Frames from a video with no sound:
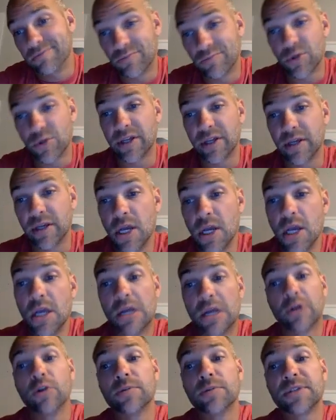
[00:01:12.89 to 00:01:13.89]
Really,
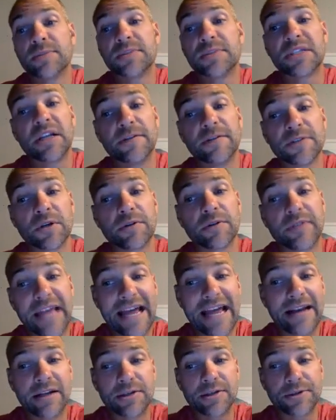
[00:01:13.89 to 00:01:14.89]
groups themselves aren't
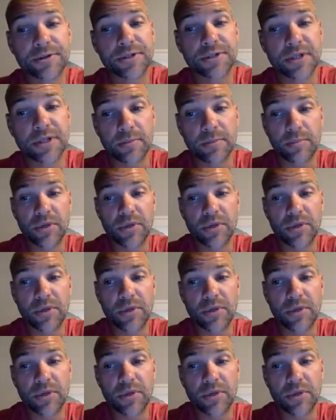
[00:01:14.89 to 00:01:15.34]
that interesting,